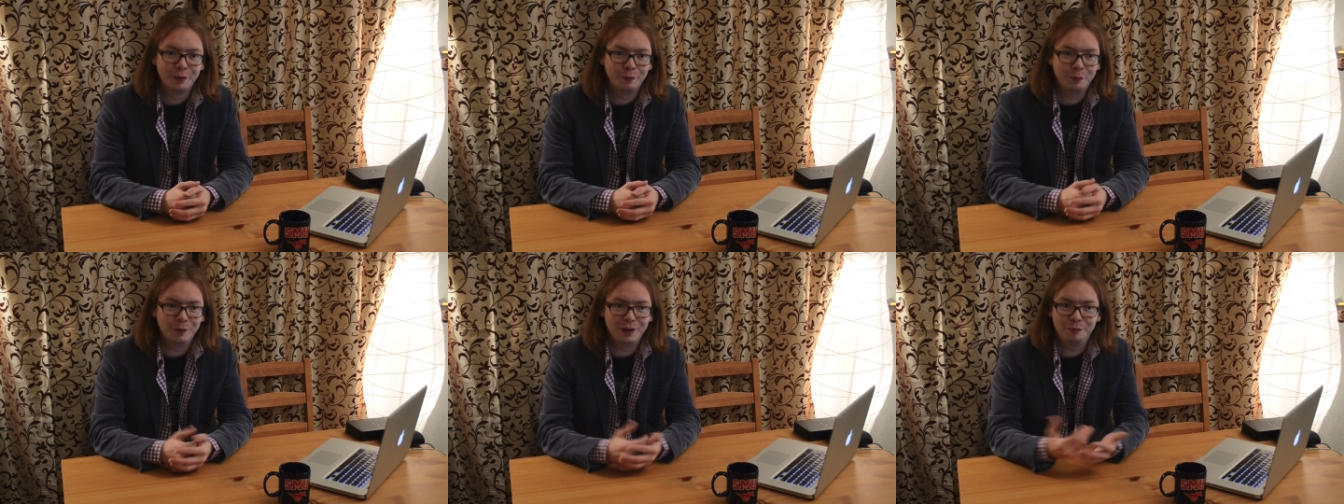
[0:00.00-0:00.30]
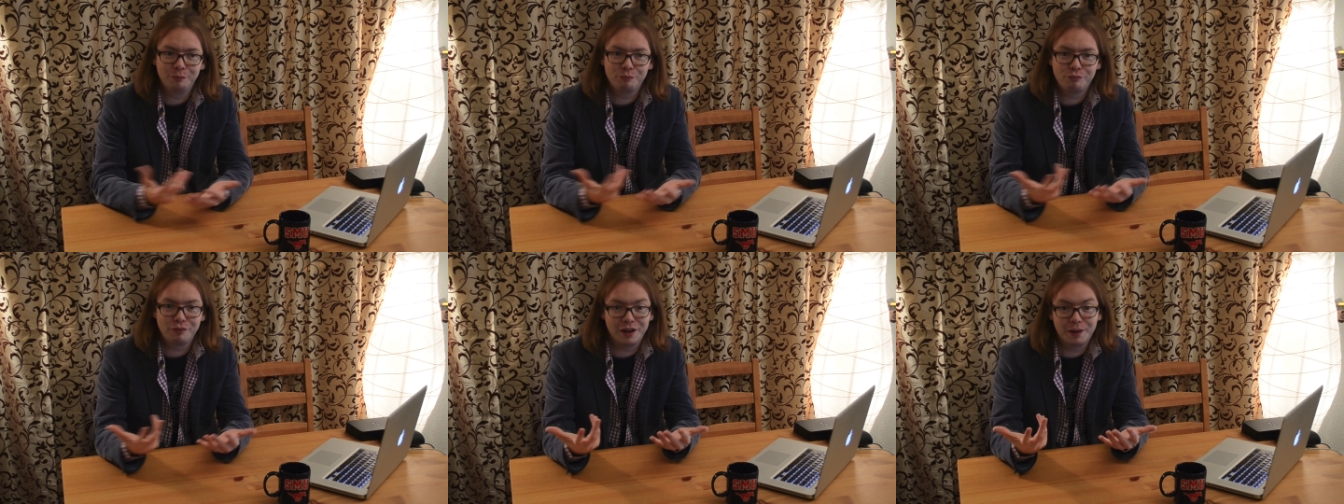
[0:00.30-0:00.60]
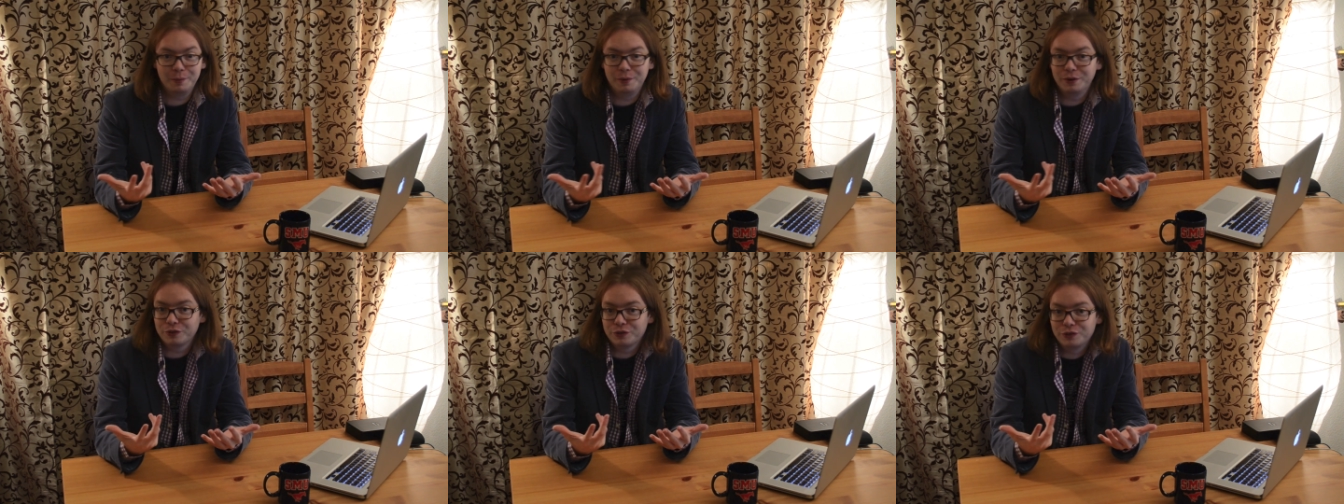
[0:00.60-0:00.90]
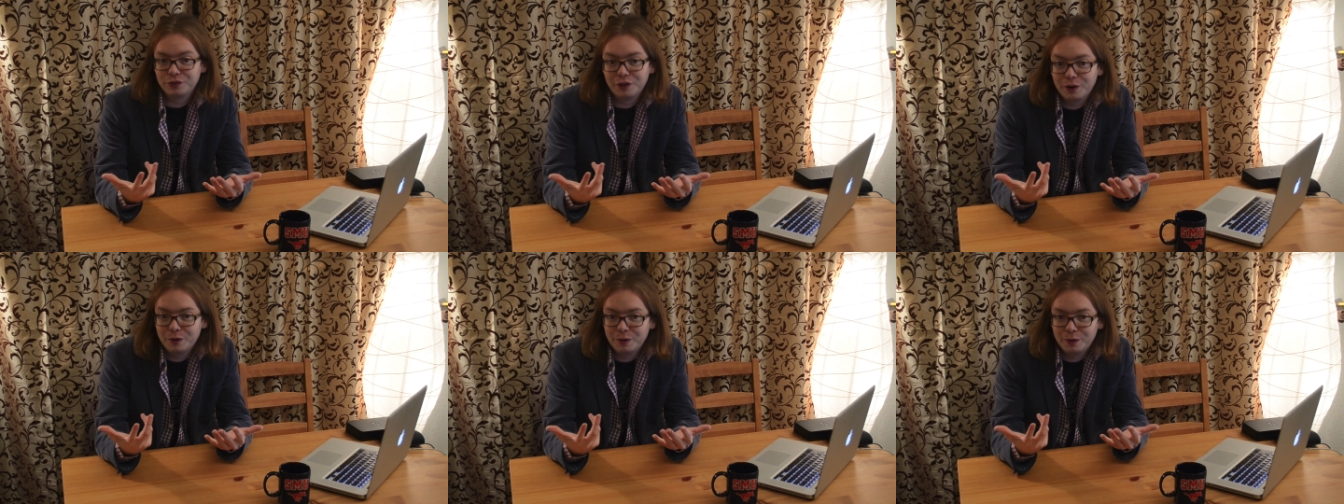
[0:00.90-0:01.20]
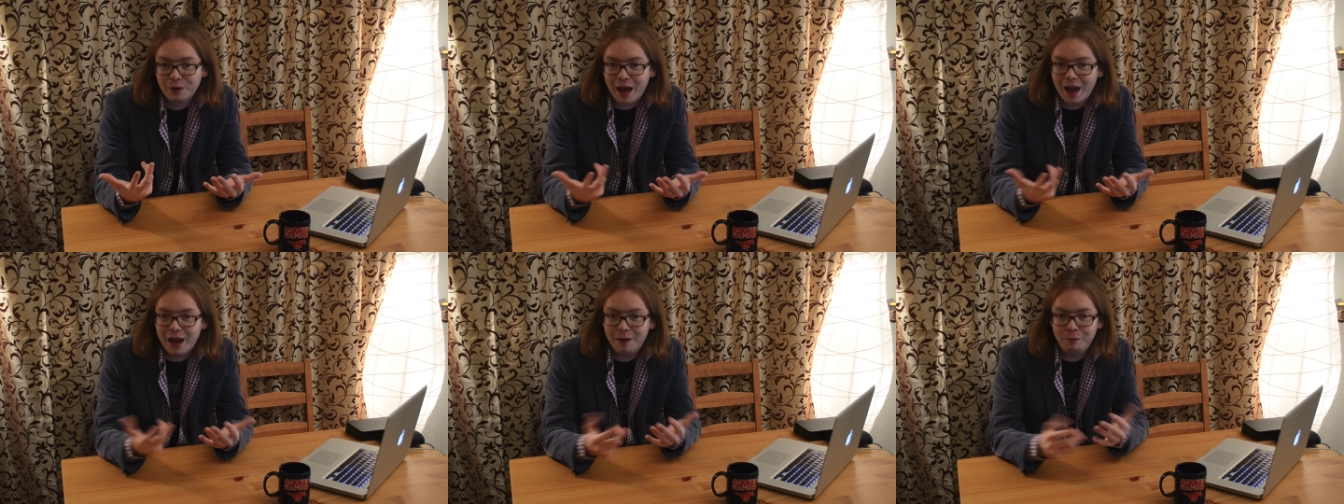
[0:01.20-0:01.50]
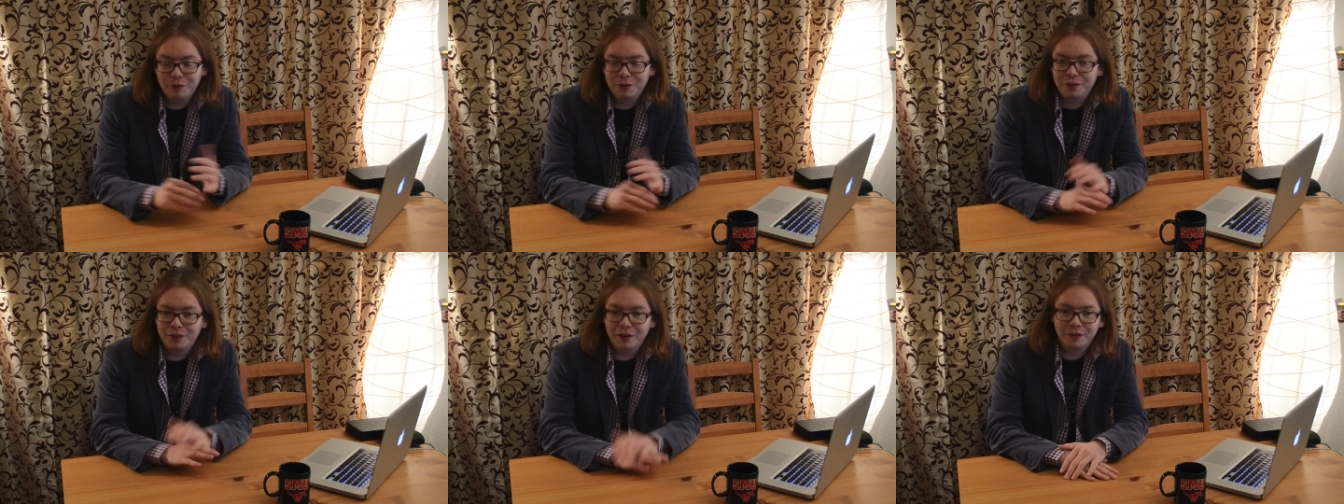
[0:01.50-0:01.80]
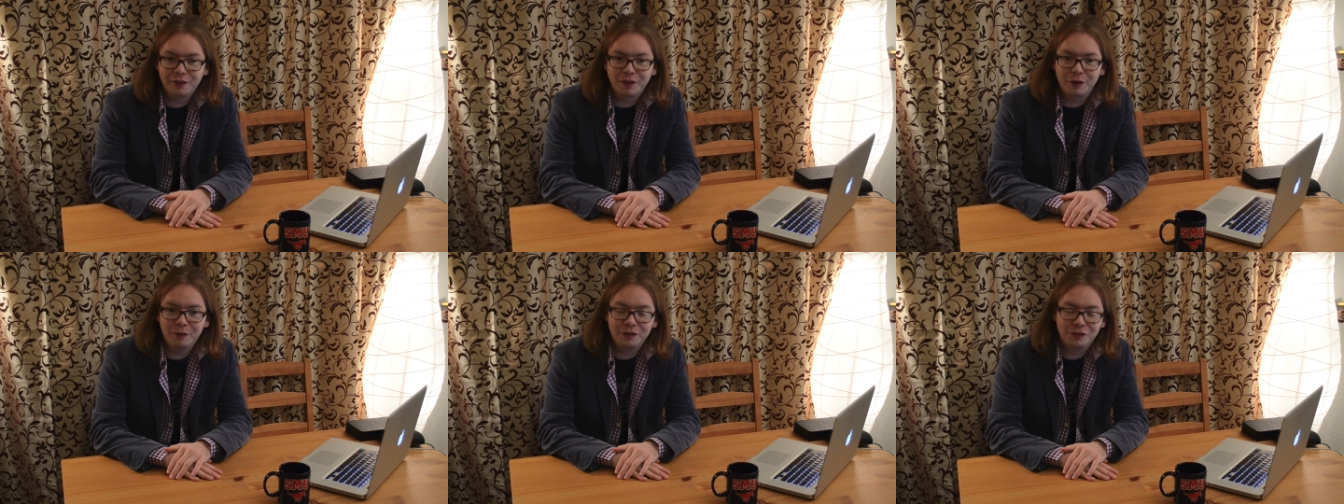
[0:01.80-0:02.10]
we pretty much know
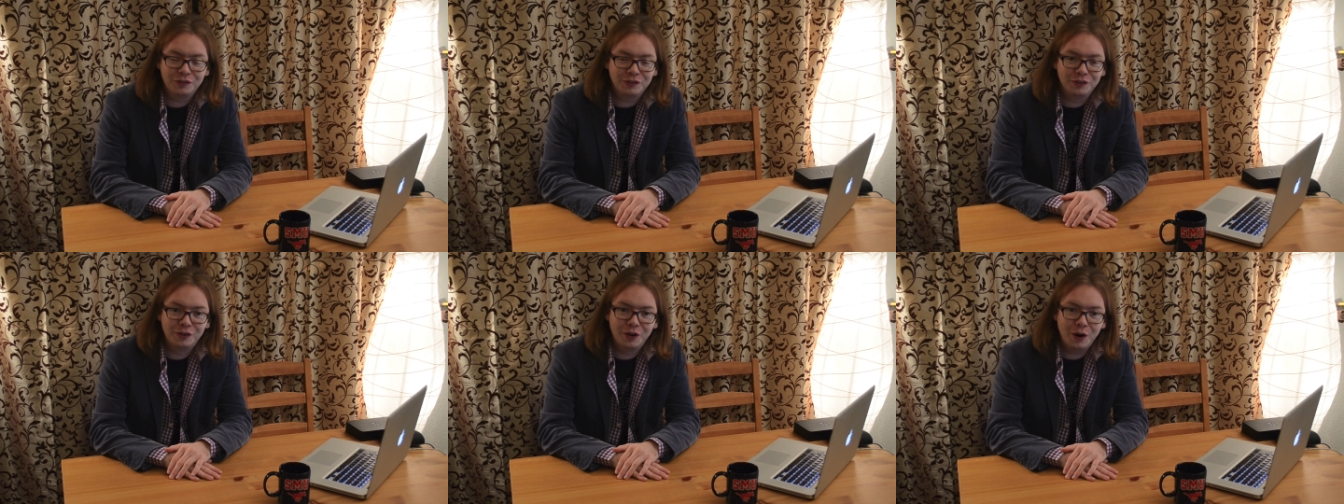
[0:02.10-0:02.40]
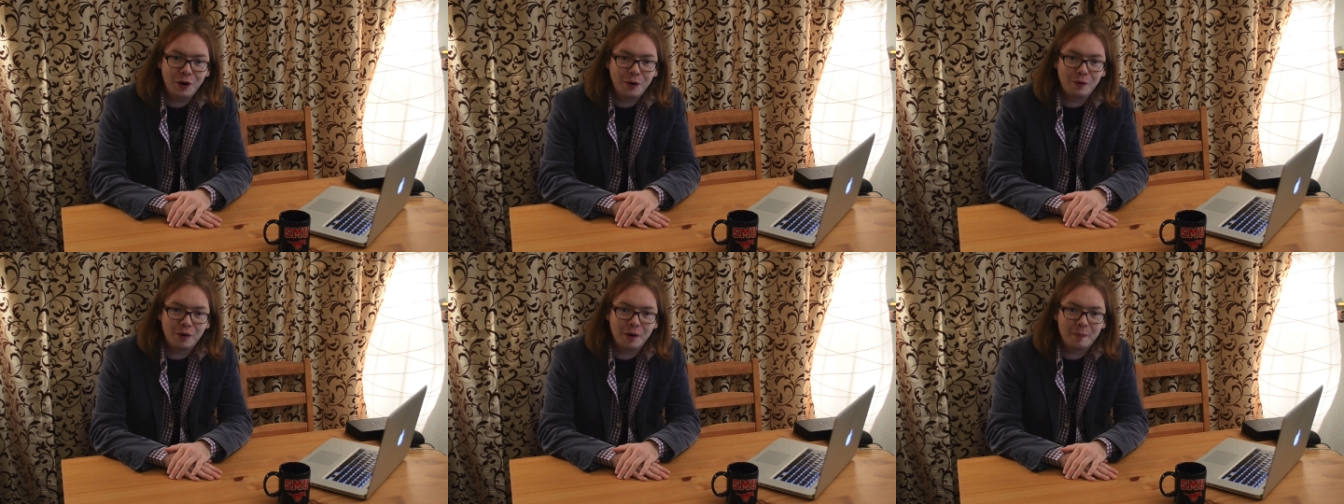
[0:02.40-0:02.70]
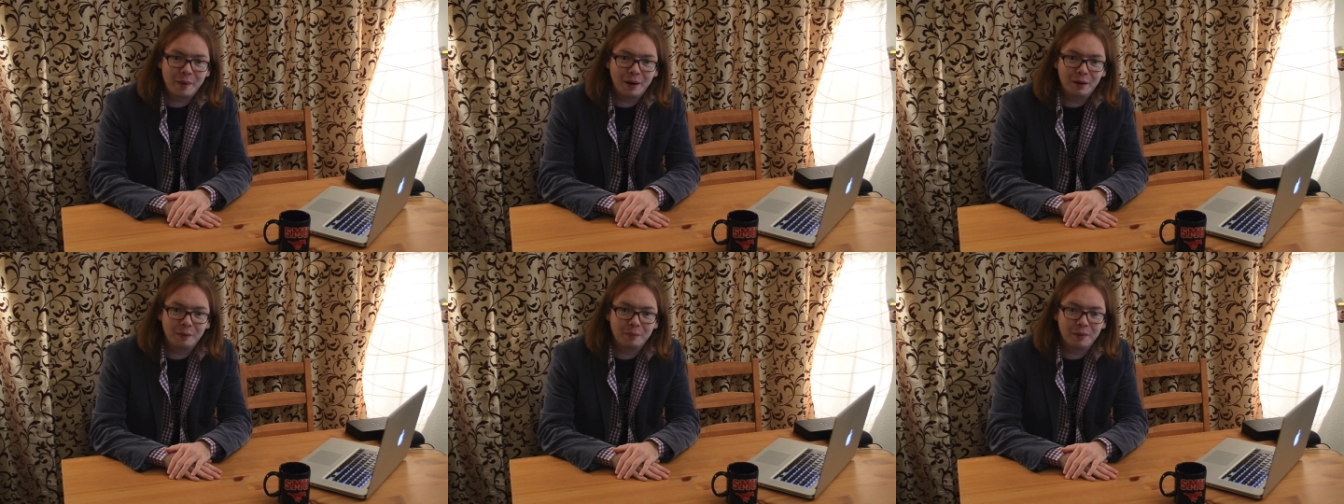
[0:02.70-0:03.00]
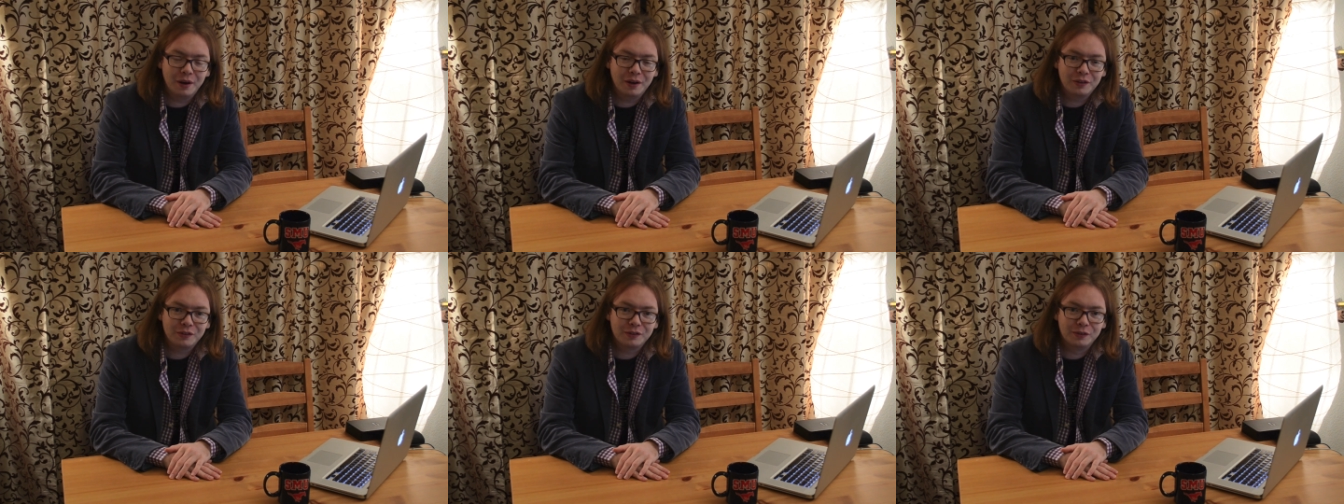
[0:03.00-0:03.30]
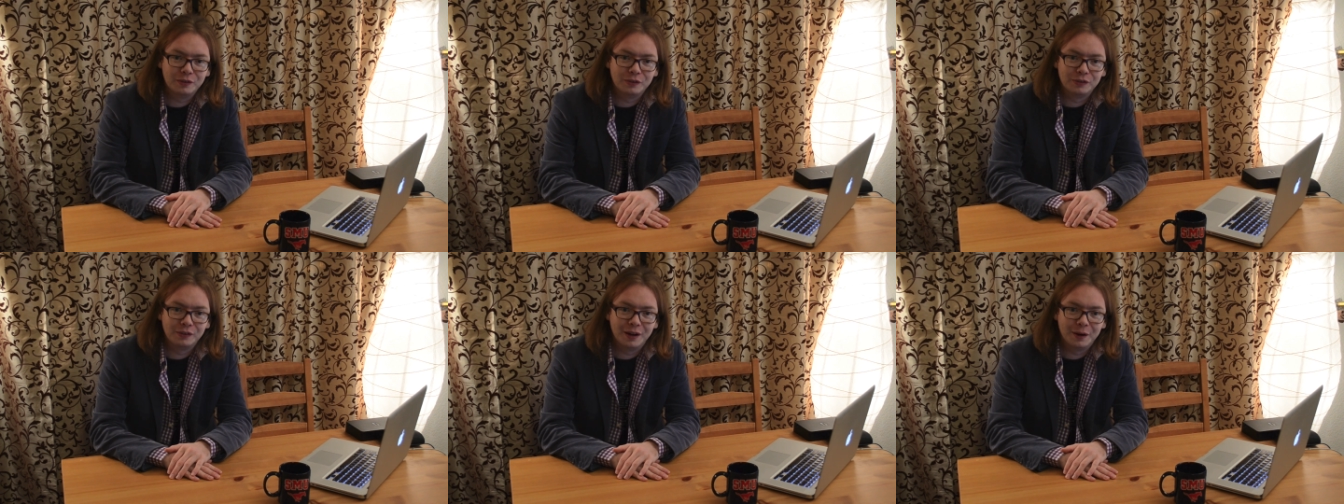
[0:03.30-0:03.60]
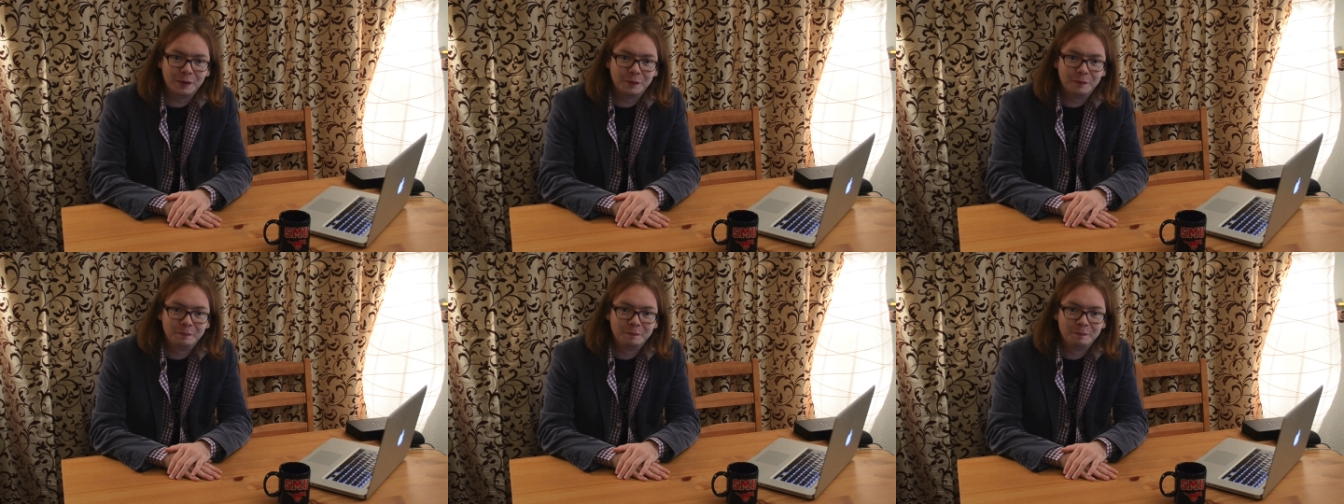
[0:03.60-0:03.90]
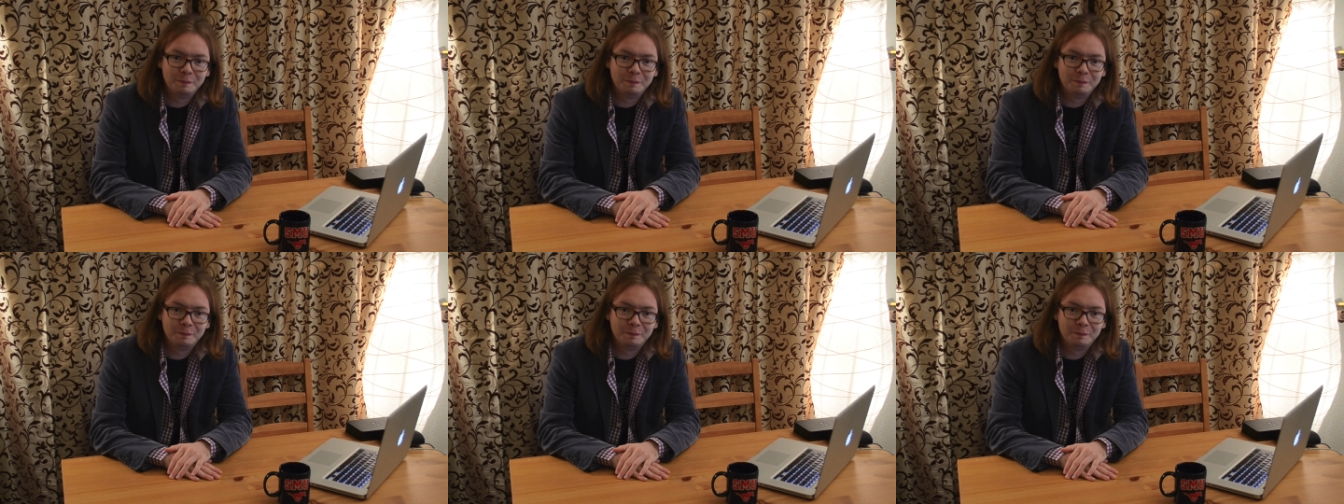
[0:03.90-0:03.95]
everything there is to know about particles now.